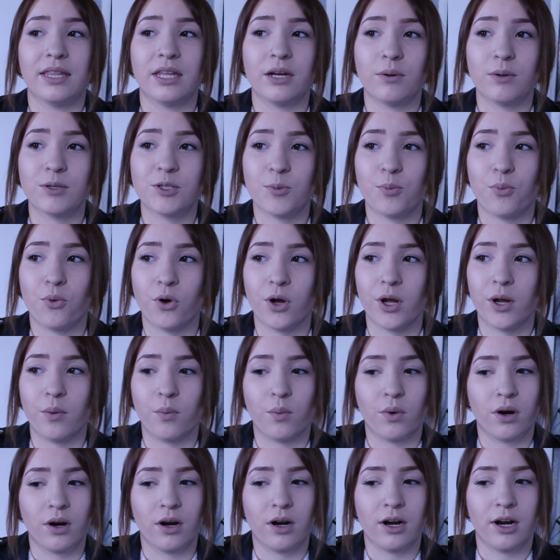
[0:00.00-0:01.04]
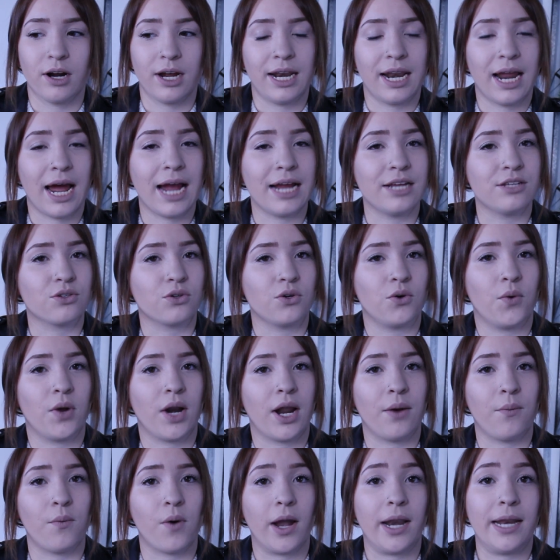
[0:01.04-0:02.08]
there was a point where in high school when
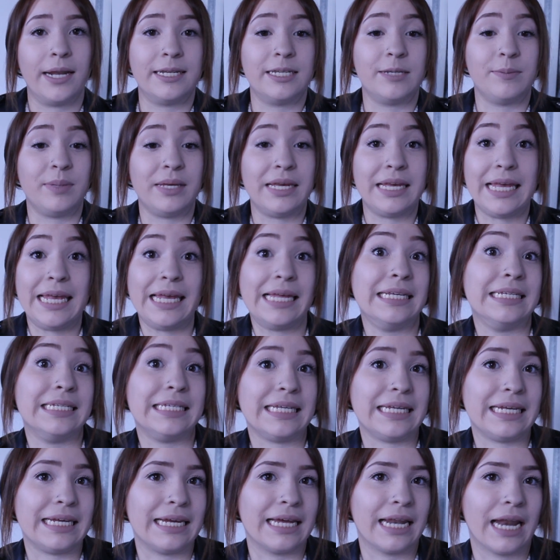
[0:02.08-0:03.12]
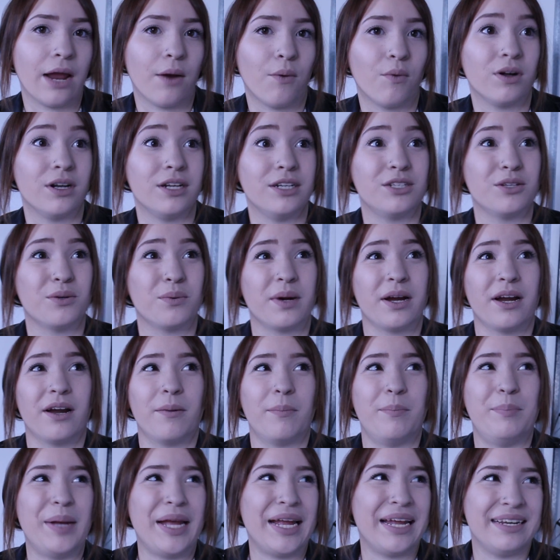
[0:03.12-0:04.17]
I wanted to be indie and I wanted to wear
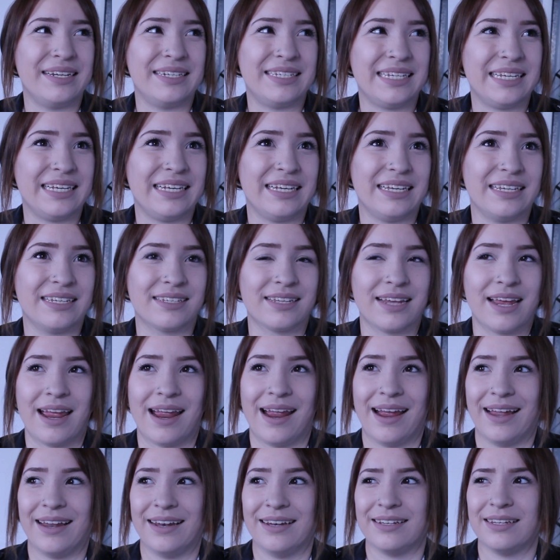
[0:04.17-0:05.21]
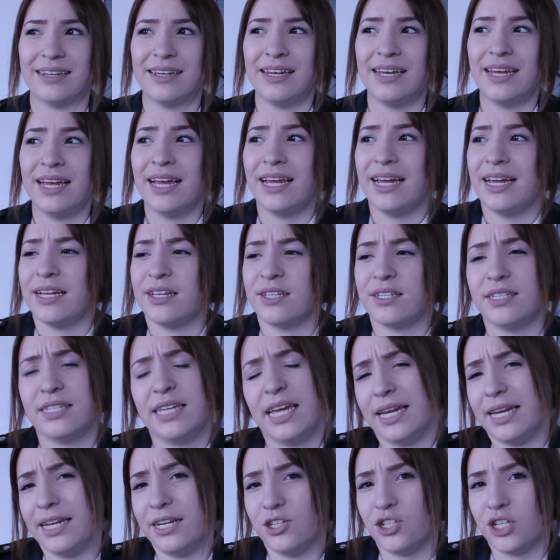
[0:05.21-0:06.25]
band tees and
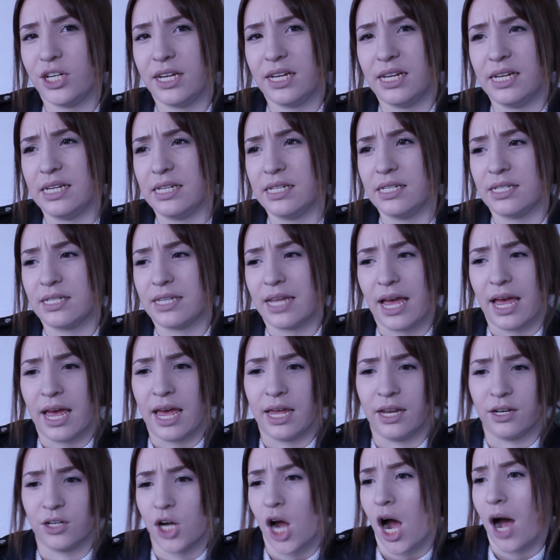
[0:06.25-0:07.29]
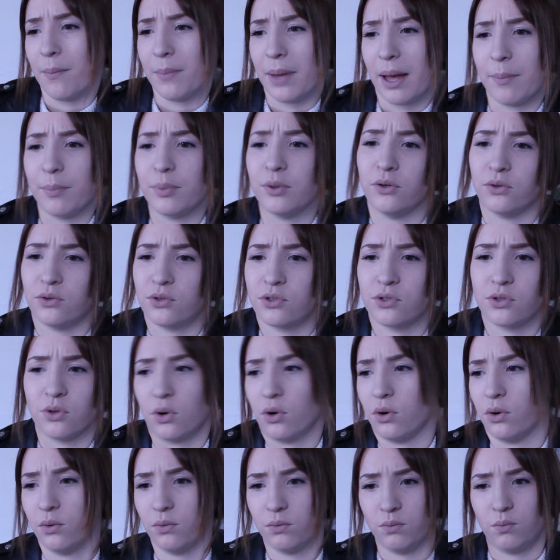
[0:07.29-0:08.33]
skinny jeans and combat boots
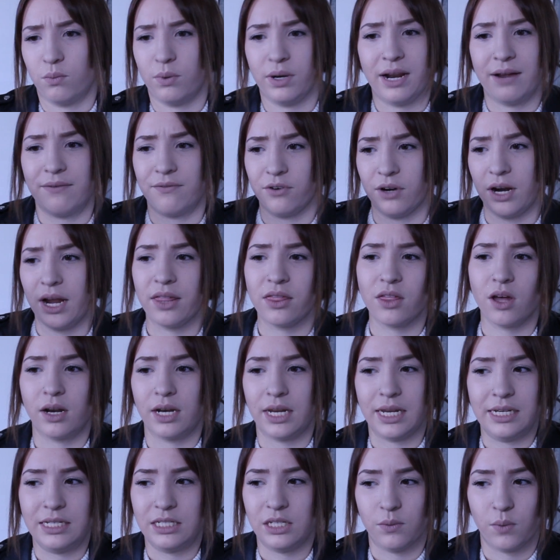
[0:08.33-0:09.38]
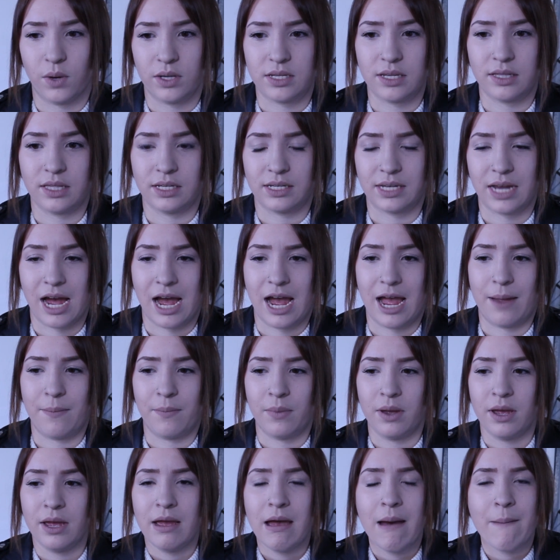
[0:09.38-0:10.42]
or whatever I thought indie was at the
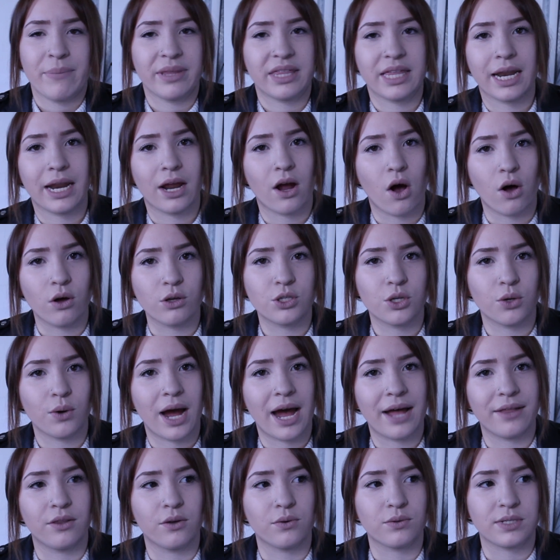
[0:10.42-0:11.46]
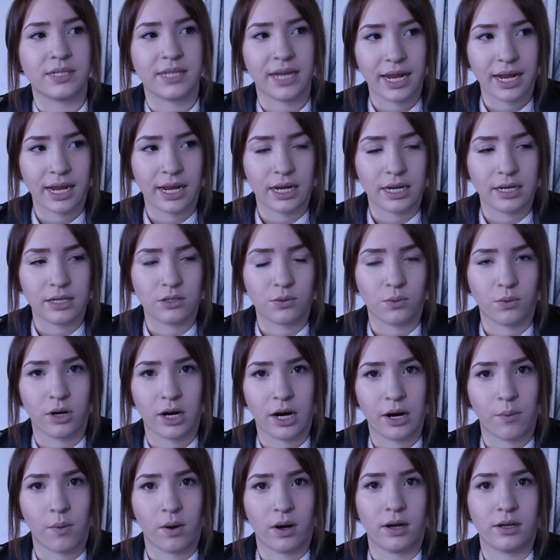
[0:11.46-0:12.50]
time. But then I also had those days where
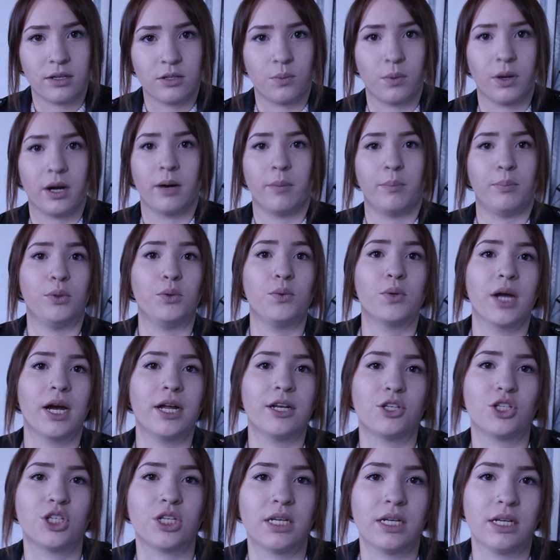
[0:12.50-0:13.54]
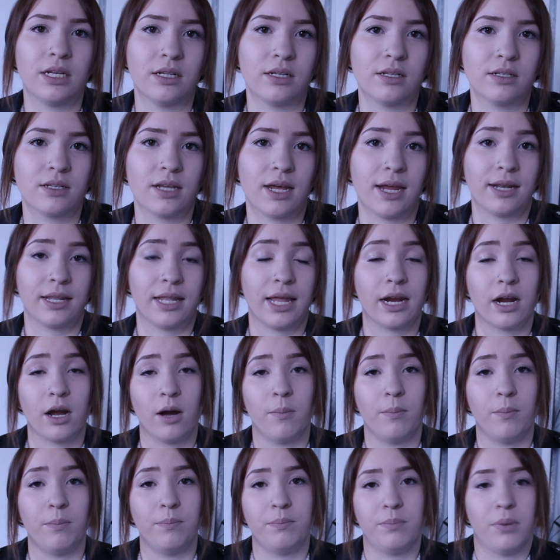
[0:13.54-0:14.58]
I wanted to wear bootcut jeans and like
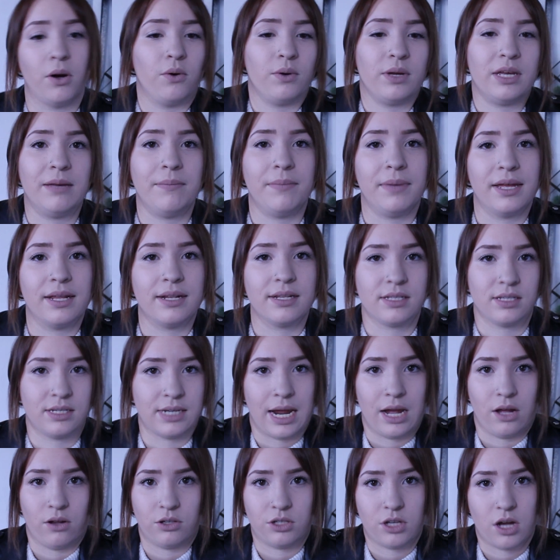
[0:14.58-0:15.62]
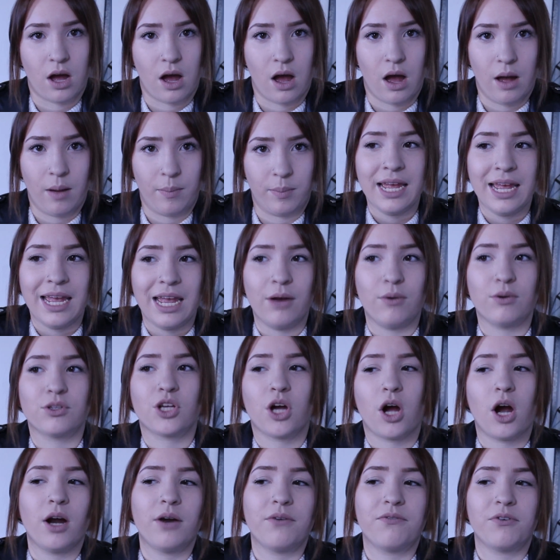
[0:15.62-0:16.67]
a bohemian style top. It was
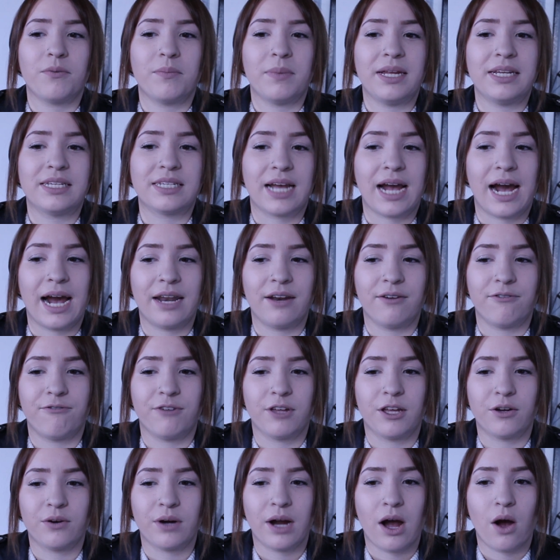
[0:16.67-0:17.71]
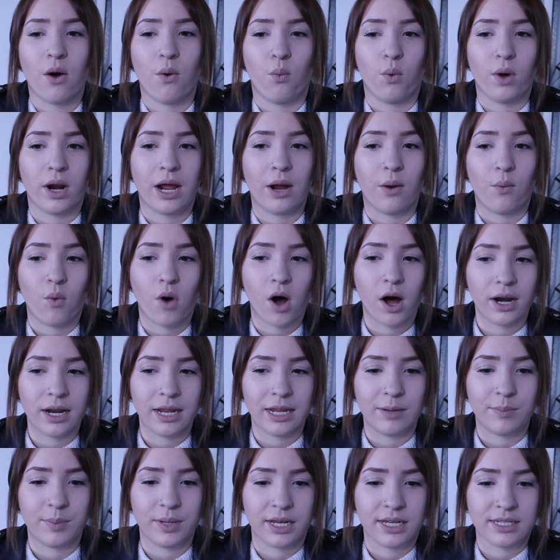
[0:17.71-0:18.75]
hard for me to kind of figure out what I
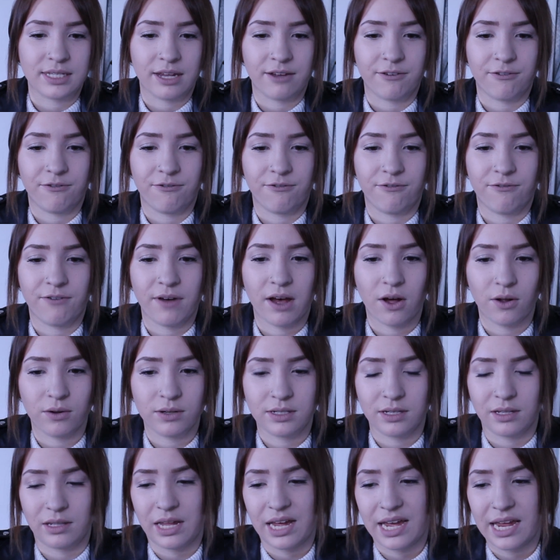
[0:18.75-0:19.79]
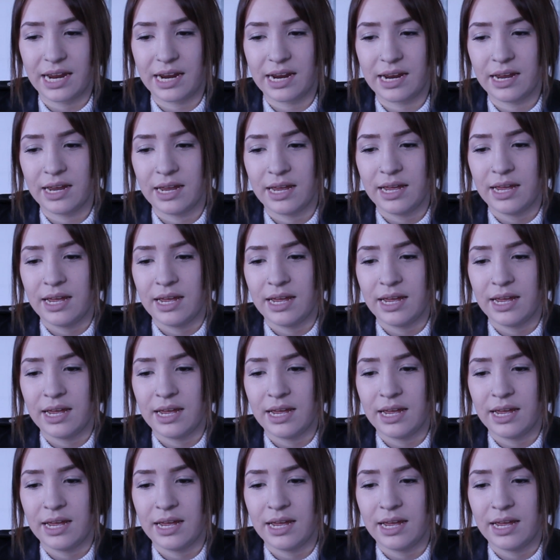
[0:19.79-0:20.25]
wanted because I felt like